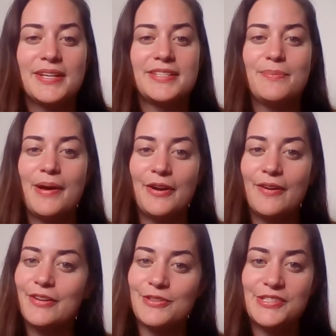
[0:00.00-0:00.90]
you get to
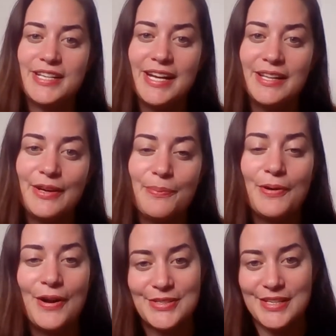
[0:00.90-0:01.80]
better understand their
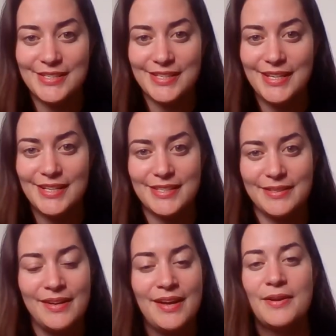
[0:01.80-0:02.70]
processes
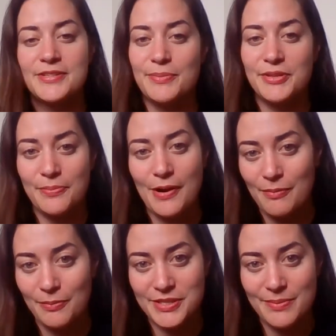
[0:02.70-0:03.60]
and some of the
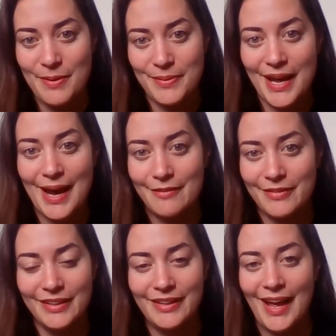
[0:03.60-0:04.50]
problems they might be
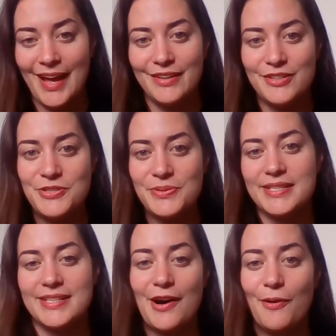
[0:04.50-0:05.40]
having, and you
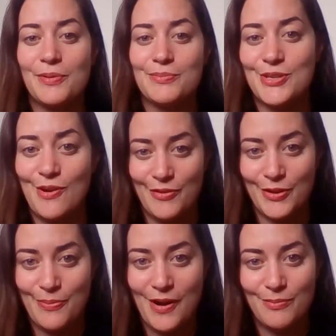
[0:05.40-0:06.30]
get to help them solve
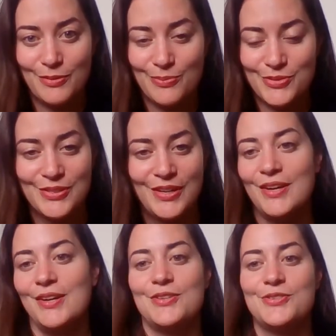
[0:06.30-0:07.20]
their problems.
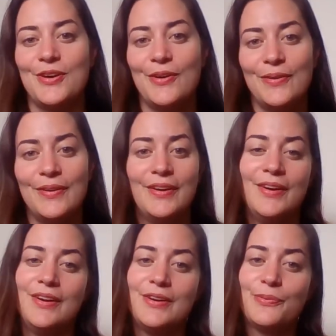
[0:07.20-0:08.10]
So,
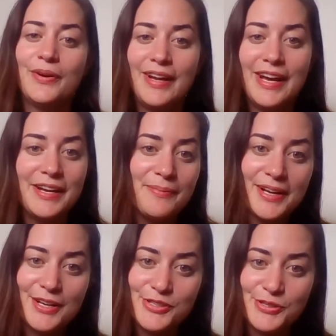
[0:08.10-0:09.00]
one day,
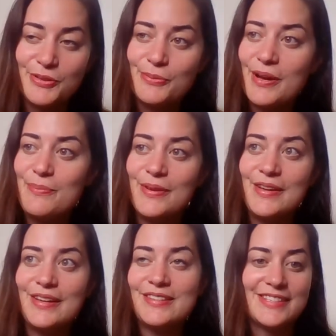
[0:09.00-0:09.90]
my customer might
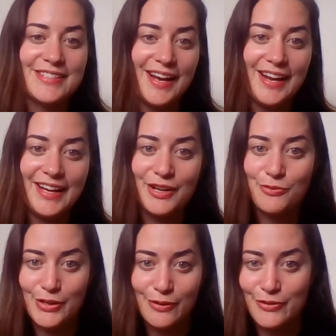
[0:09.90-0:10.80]
be designing
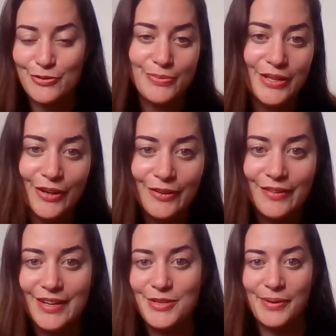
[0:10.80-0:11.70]
a rear view
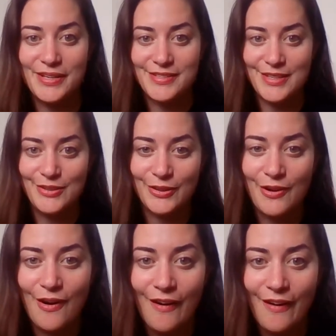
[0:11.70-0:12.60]
mirror that you might see in your
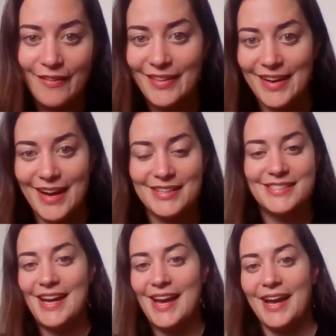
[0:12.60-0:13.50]
car. The
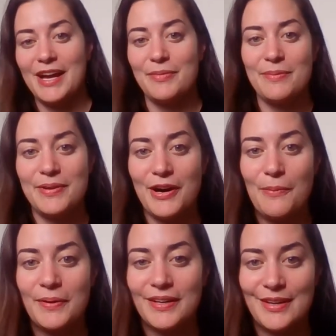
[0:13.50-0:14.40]
next day, I might be
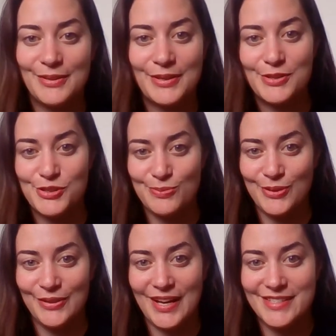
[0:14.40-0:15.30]
helping another
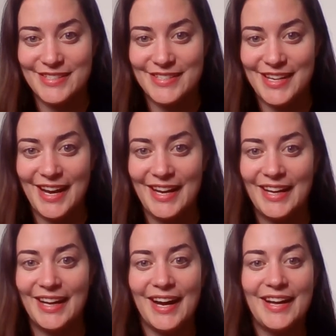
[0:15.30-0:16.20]
customer that's
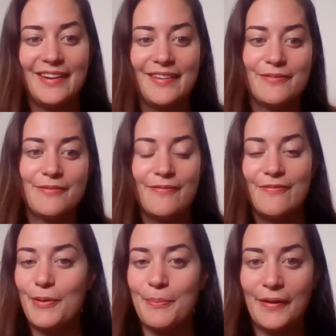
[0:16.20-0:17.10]
designing a
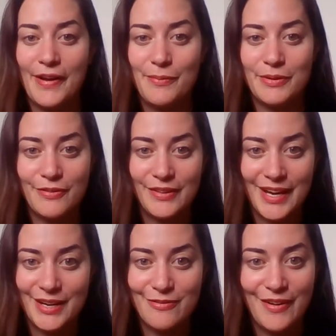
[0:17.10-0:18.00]
football helmet for
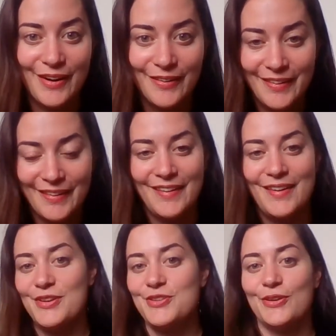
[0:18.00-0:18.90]
the NFL.
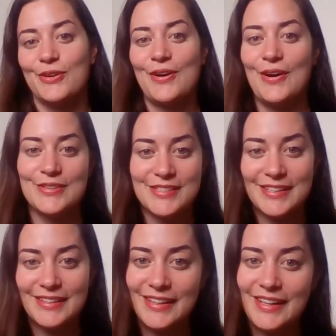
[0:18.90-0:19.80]
You're
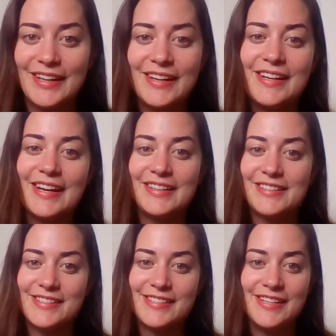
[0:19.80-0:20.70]
constantly getting
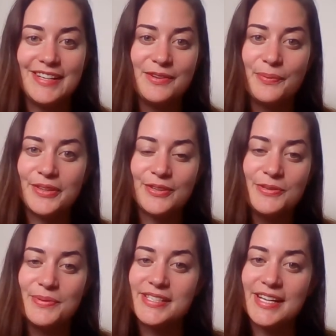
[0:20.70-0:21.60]
to see what the
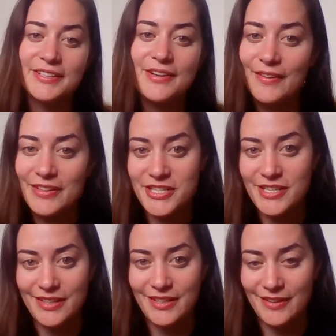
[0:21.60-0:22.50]
newest
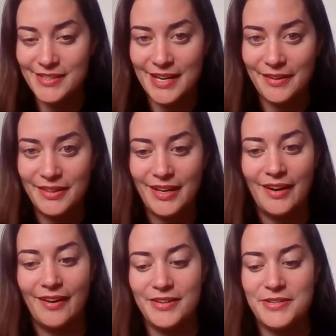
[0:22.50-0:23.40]
technology there is out
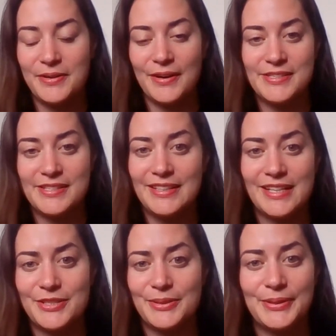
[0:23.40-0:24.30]
there. You
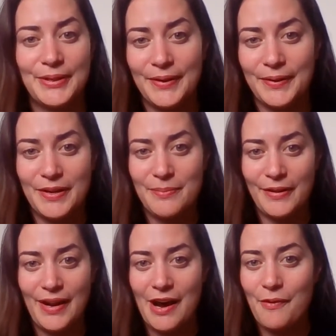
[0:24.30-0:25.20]
constantly get to learn
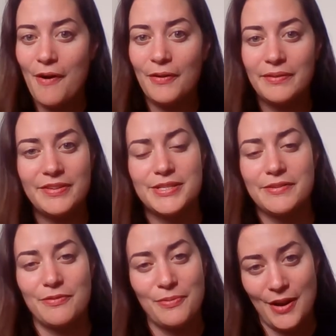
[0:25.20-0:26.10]
about how all of these
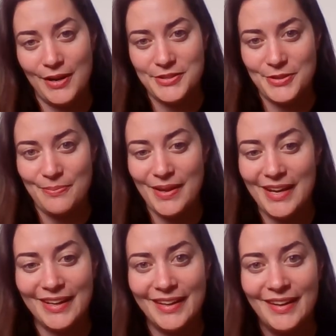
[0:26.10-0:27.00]
different products are
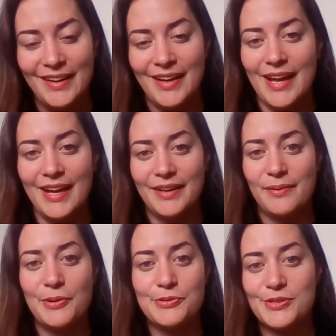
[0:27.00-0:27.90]
made.
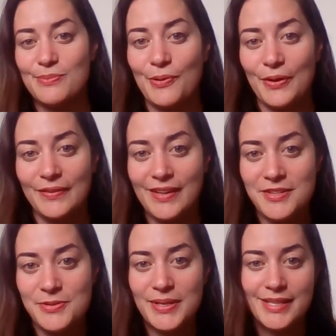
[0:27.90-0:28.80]
And most importantly,
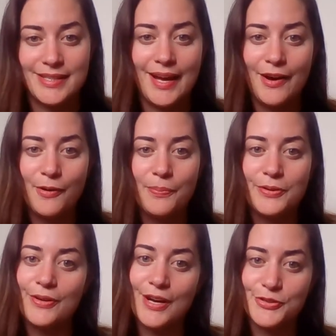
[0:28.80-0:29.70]
you get to help
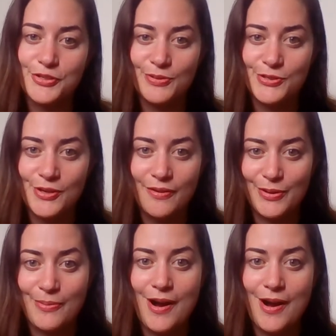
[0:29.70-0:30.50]
your customers solve their